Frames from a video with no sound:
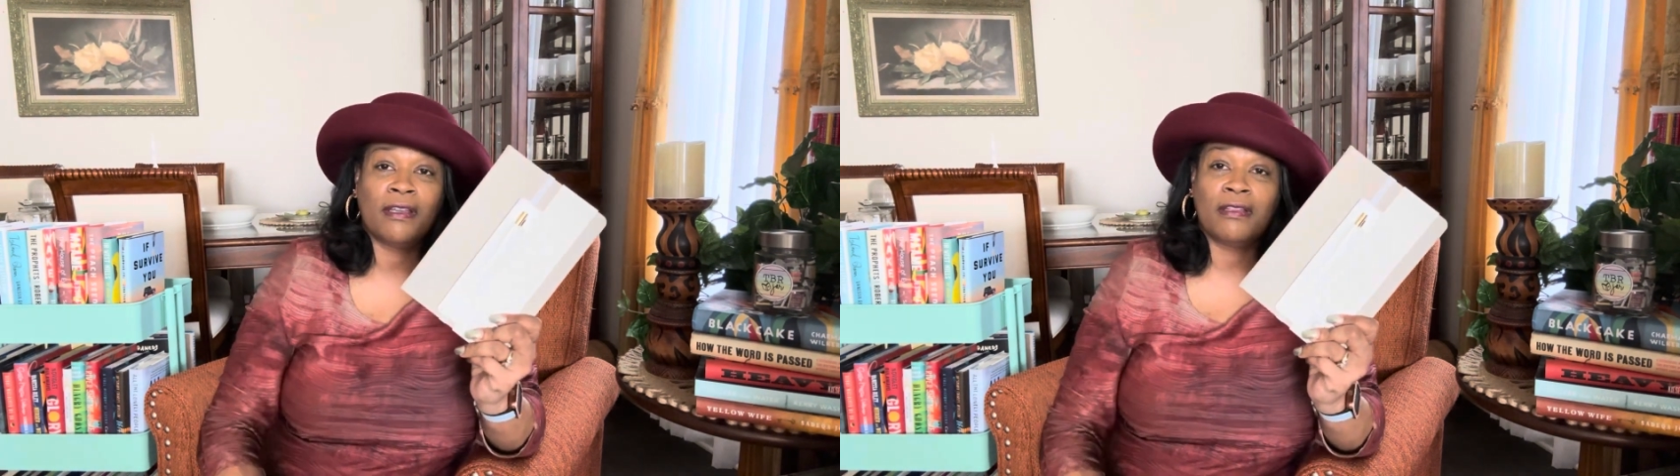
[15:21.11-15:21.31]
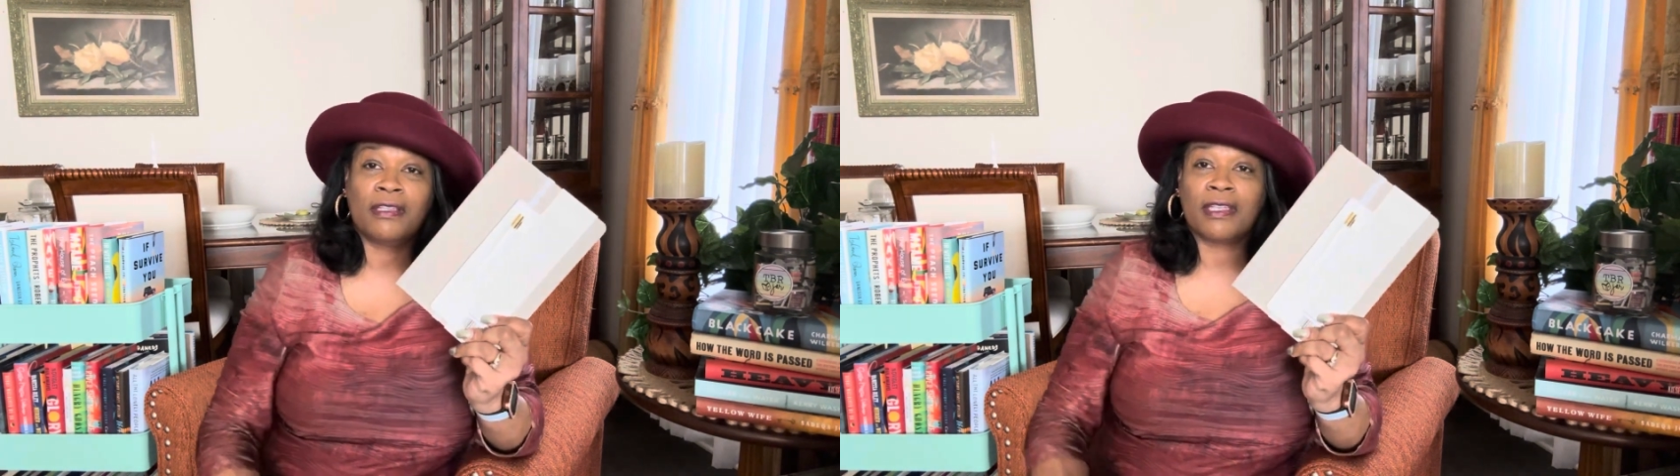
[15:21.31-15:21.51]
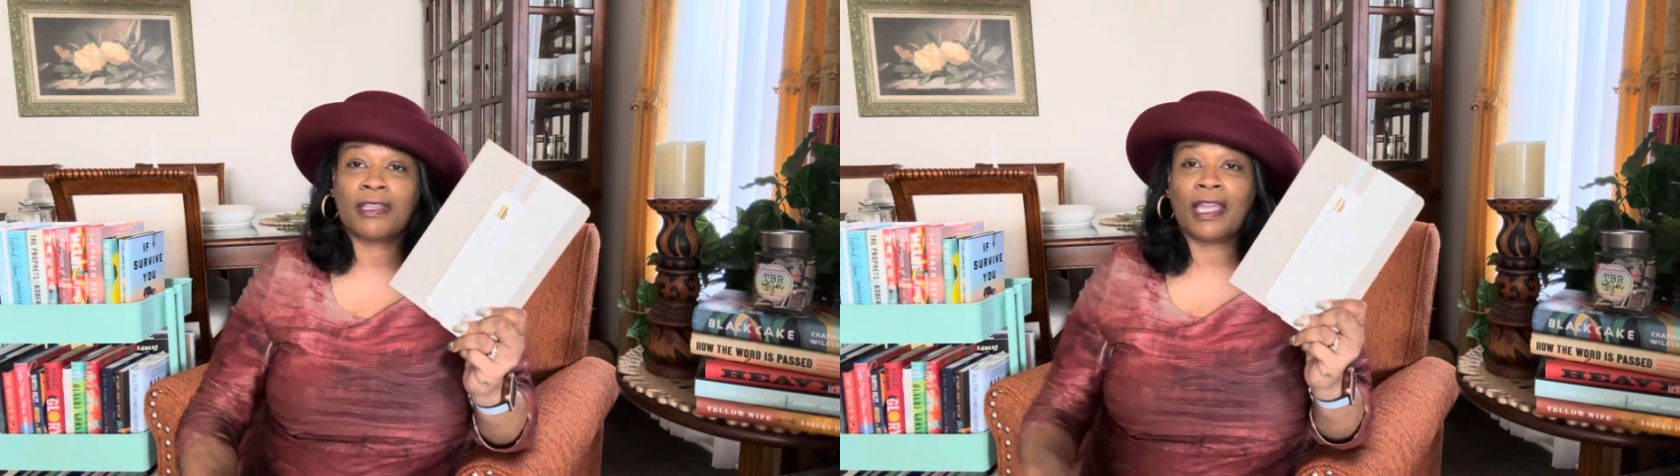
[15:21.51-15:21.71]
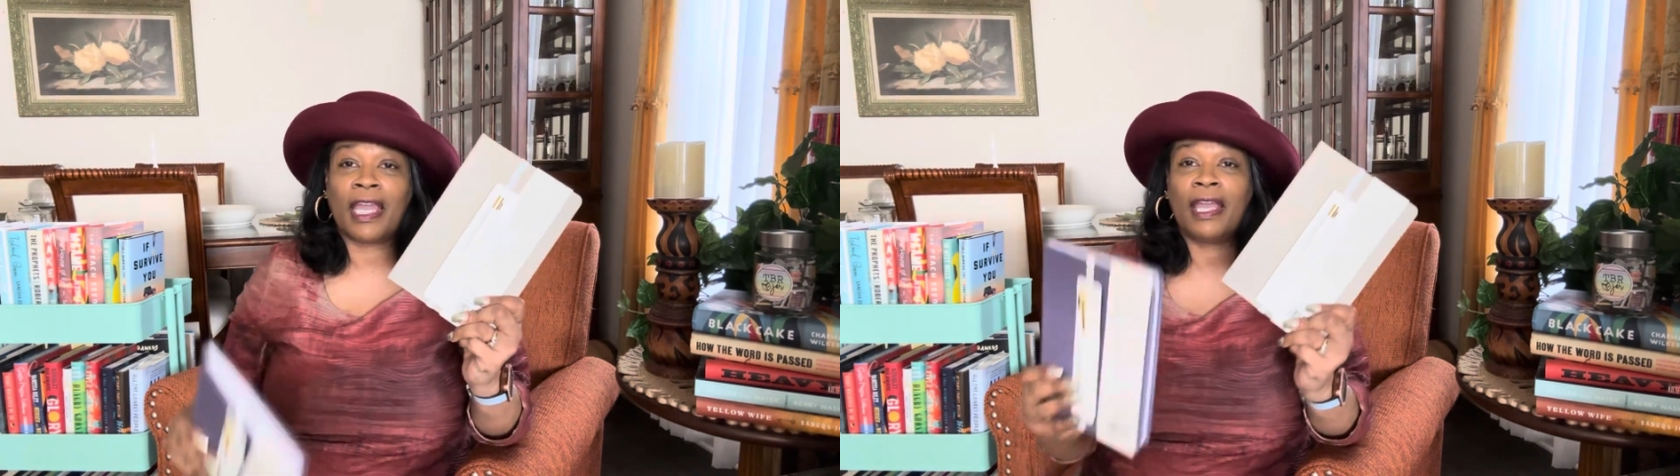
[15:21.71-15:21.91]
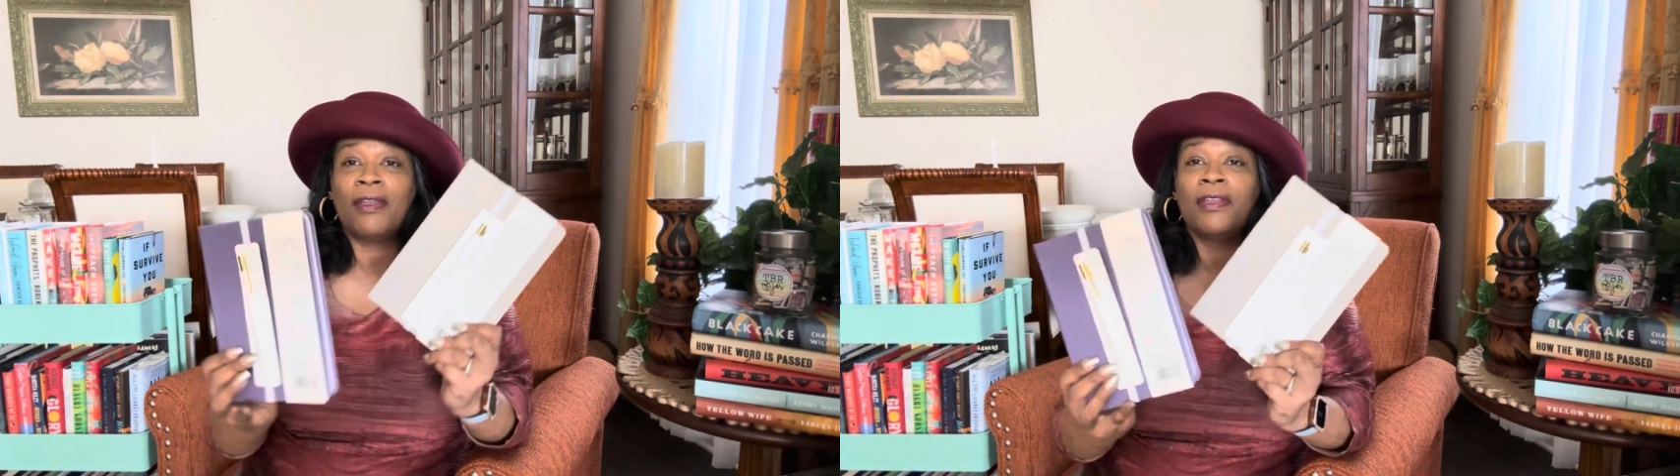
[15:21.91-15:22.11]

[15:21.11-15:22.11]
Look at that.